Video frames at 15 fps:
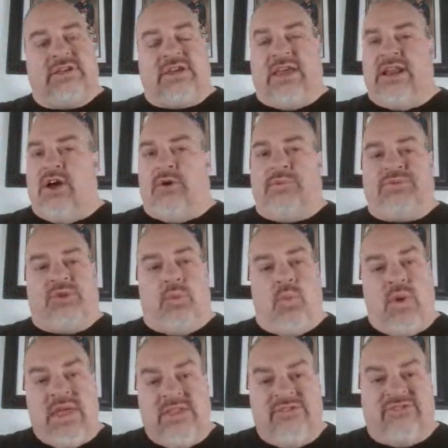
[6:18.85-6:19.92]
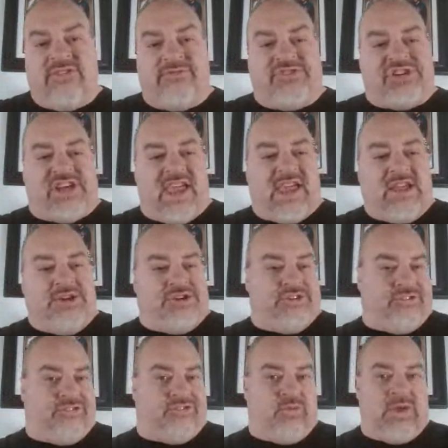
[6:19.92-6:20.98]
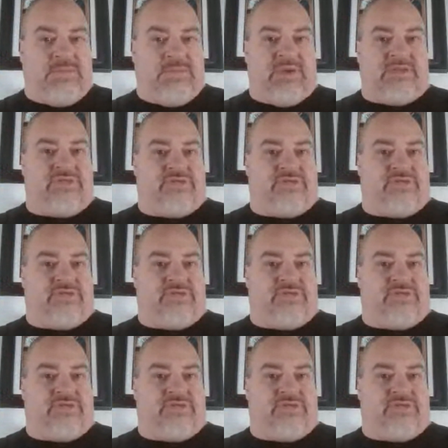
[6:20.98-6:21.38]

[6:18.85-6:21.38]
You know, the winds of change are sweeping